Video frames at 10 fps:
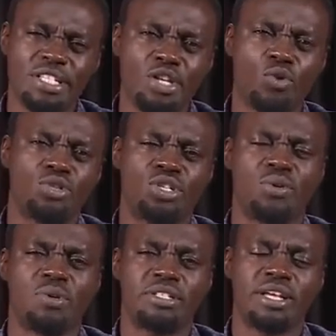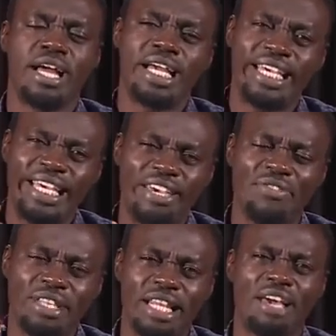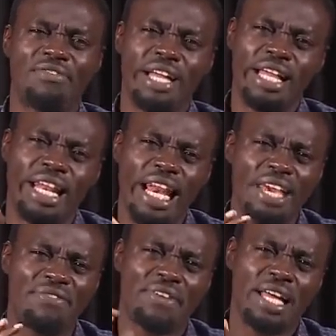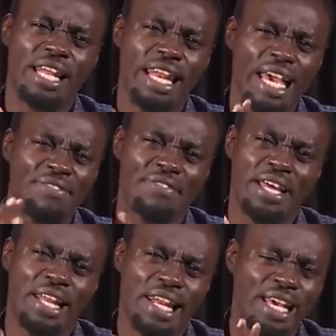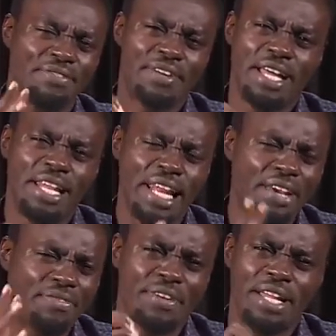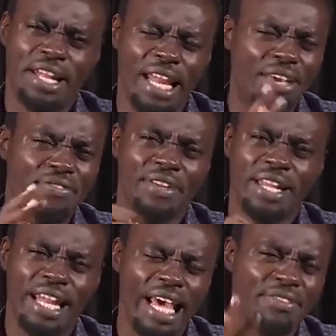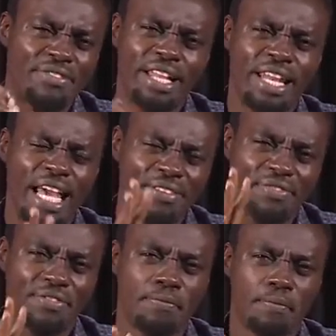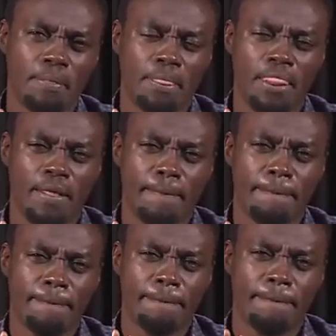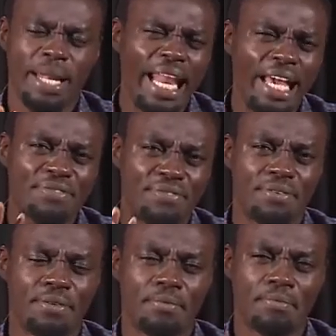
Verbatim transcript: present continuous, giveth life, life, life, life, life, life, life, life, life.